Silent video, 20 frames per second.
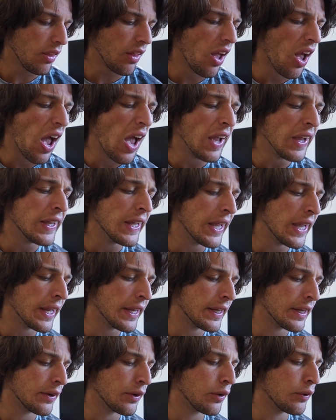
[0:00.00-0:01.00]
I
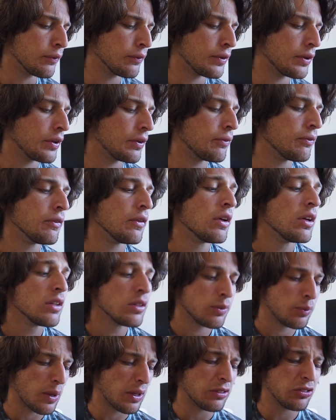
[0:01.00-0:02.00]
can't get over it.
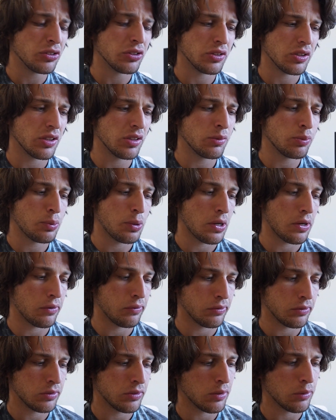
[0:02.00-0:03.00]
Especially this pair,
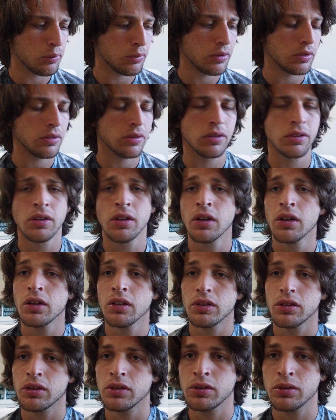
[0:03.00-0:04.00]
for some reason.
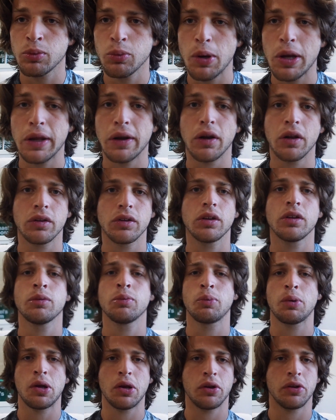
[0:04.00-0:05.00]
The suede on this
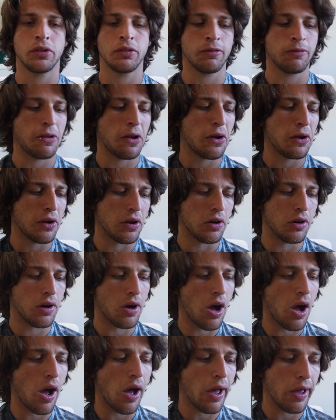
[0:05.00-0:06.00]
pair is very
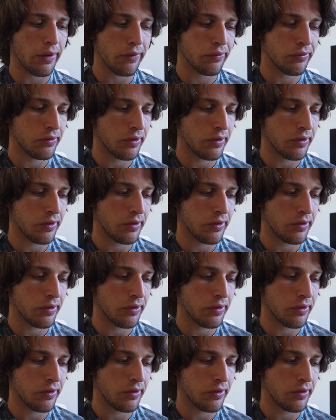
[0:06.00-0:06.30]
alive.